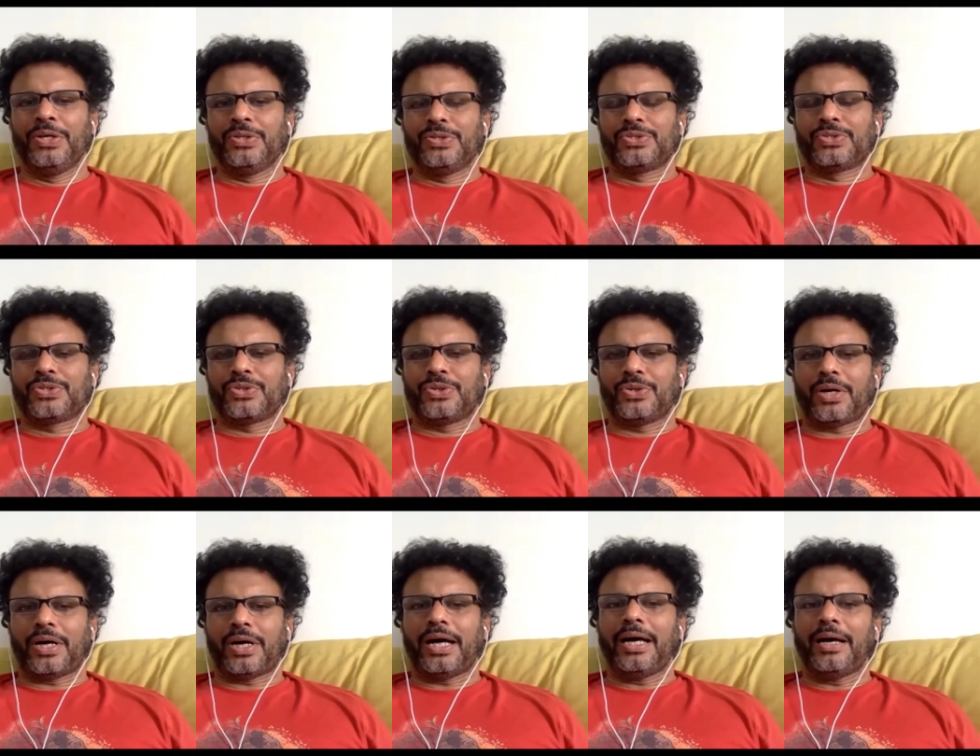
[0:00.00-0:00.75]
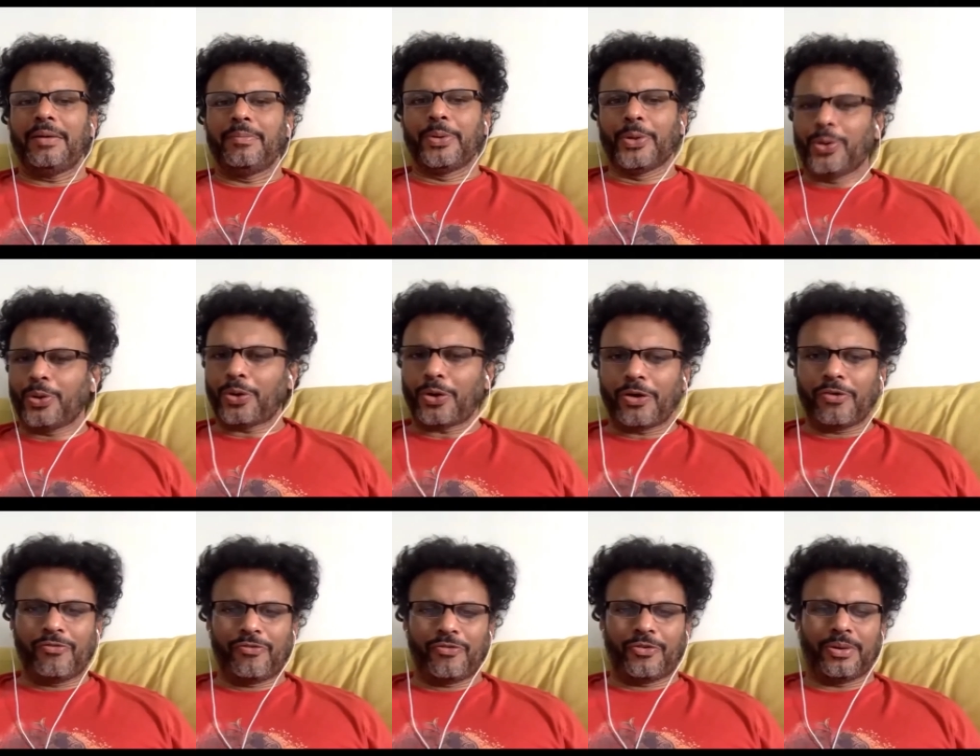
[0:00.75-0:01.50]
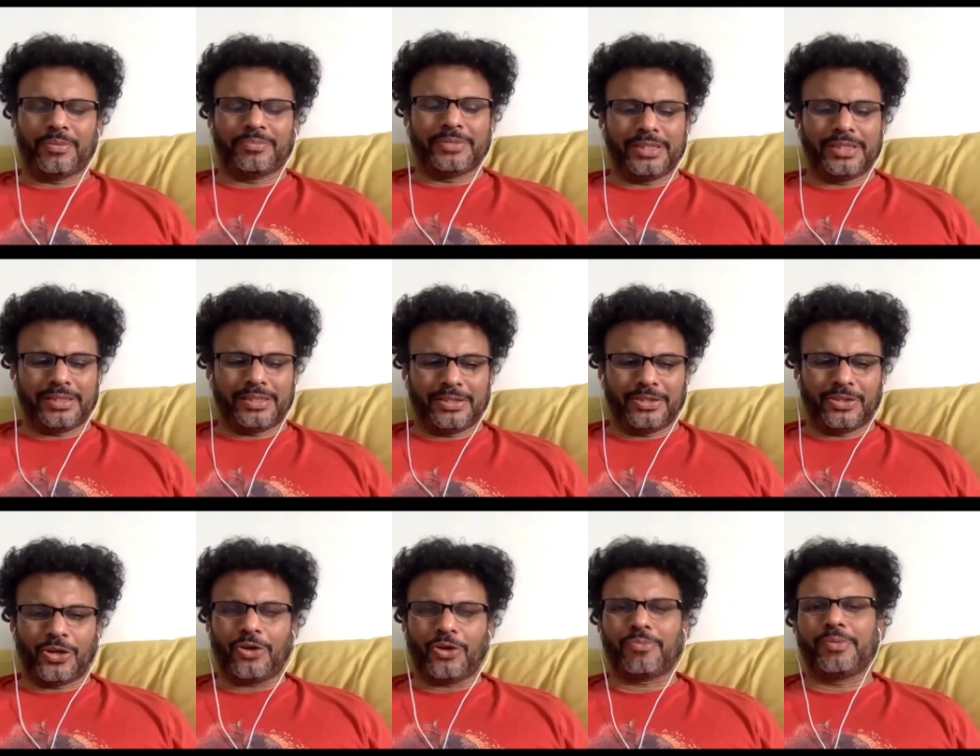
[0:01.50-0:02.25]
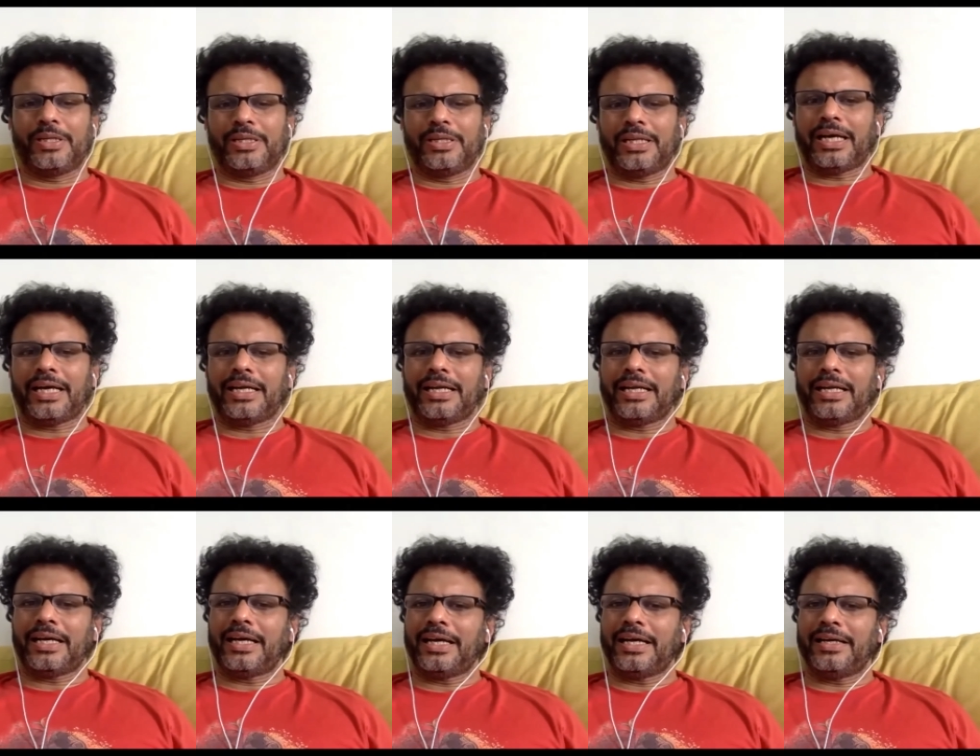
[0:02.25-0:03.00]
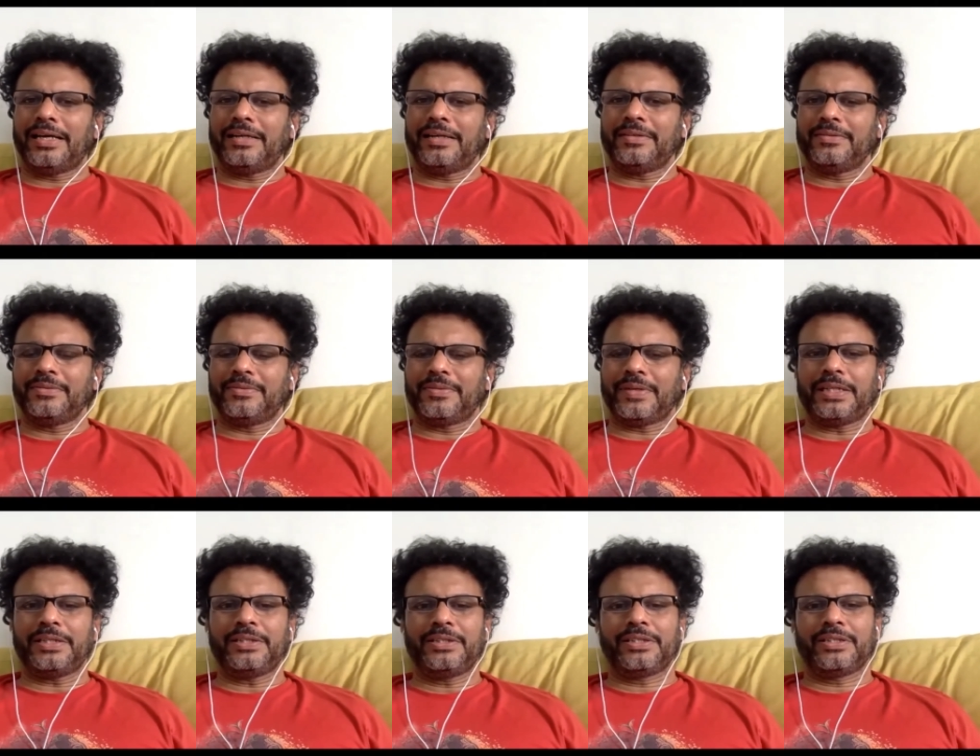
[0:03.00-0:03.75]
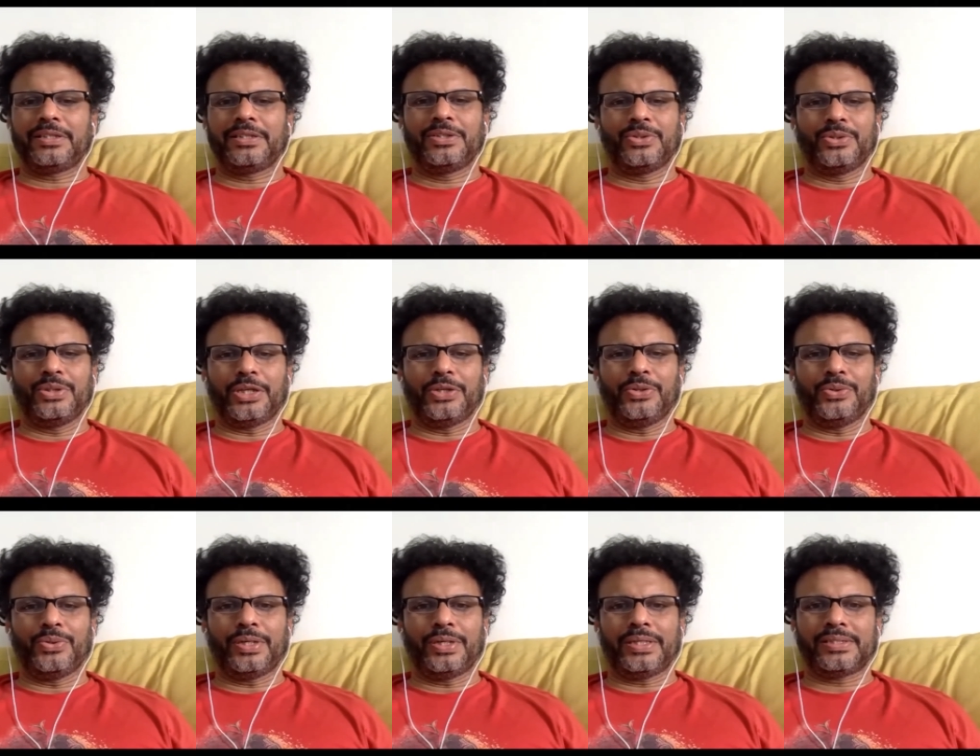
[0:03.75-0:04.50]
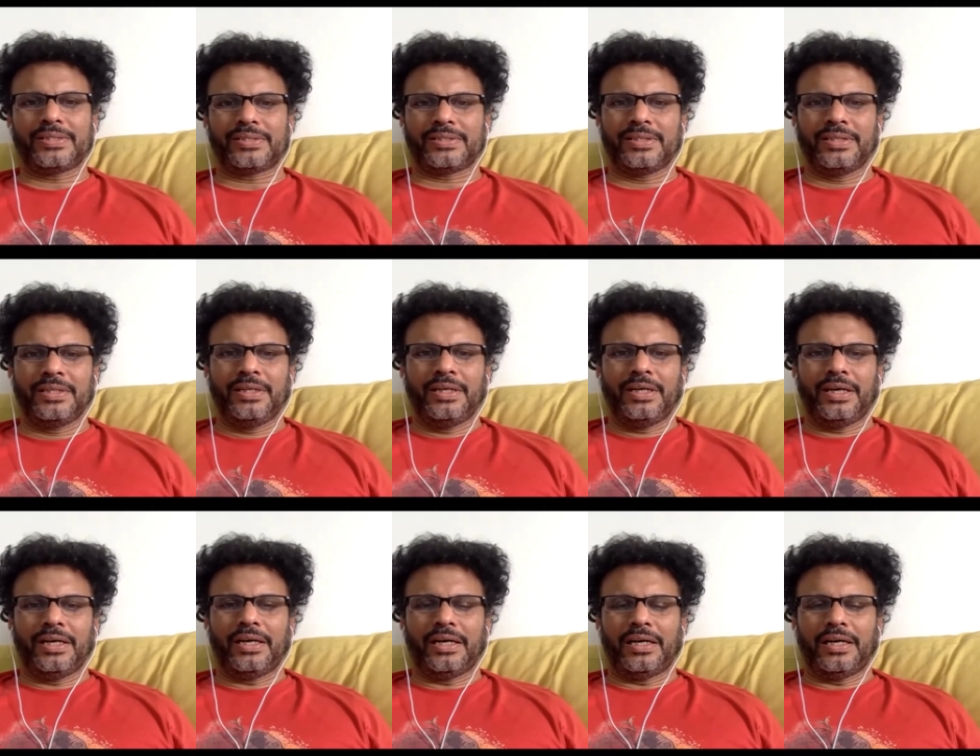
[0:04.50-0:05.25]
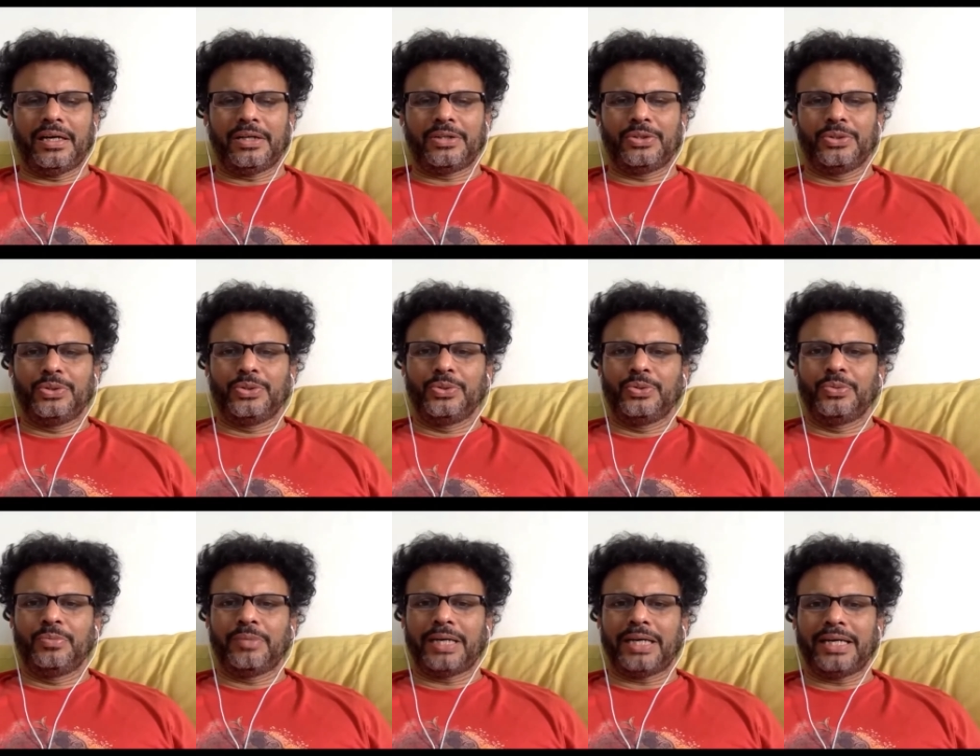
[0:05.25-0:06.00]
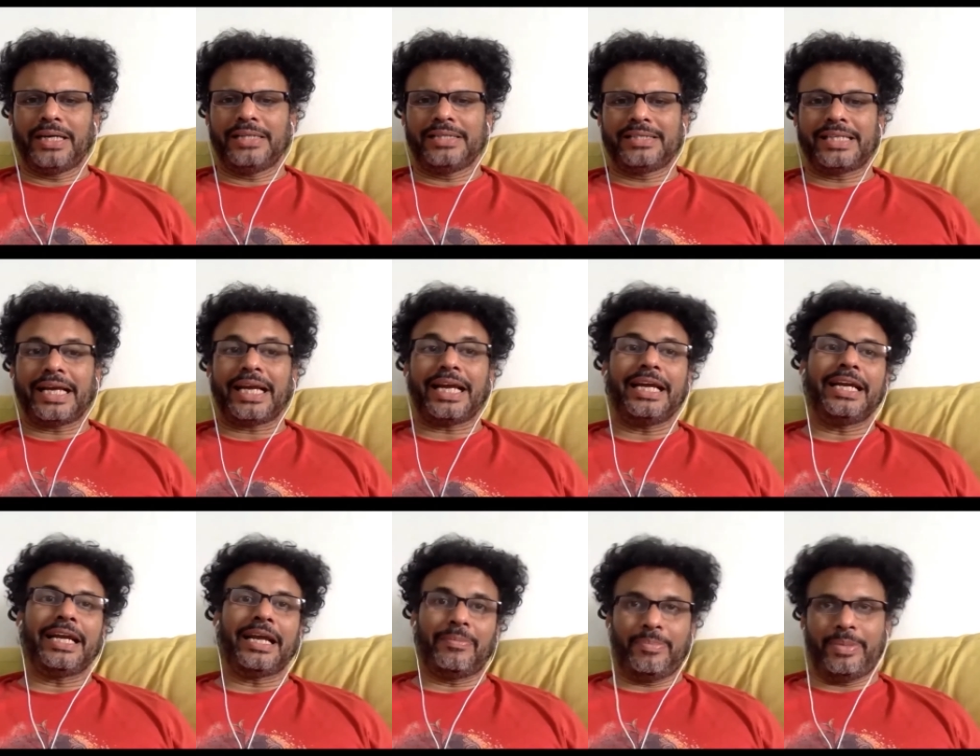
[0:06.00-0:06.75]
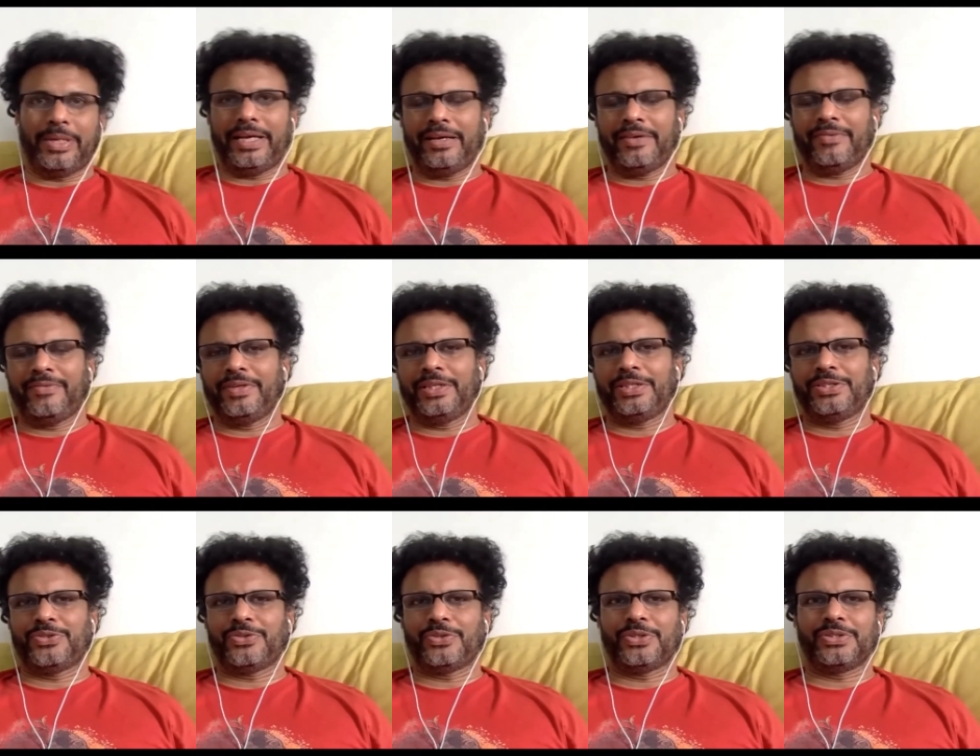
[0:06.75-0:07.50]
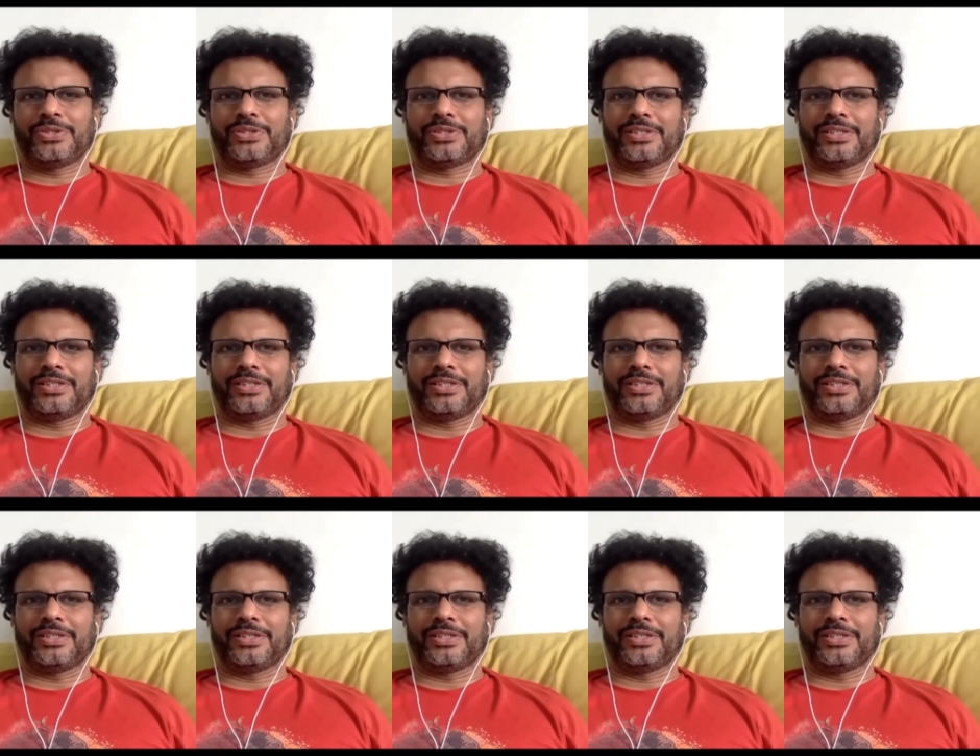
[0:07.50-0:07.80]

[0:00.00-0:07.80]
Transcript: So I broke off from the normal and I went to the US to do my second MBA, which was